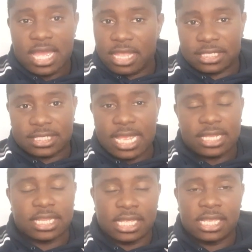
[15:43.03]
And
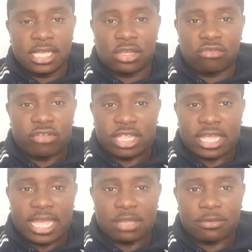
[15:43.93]
sadly, he got
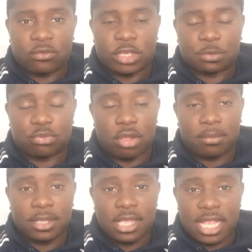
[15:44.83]
relegated with West
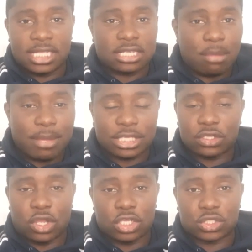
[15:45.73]
Brom, and he's come back
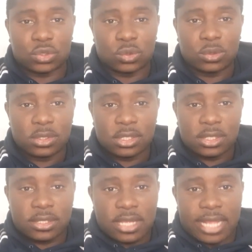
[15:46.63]
to Arsenal,
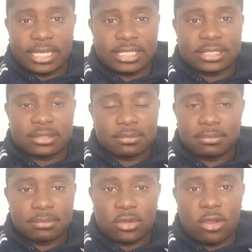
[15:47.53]
and he's
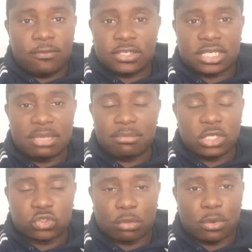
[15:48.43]
obviously
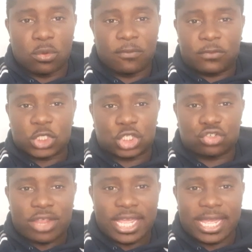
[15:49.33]
miserable,
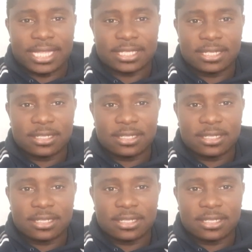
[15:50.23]
frustrated,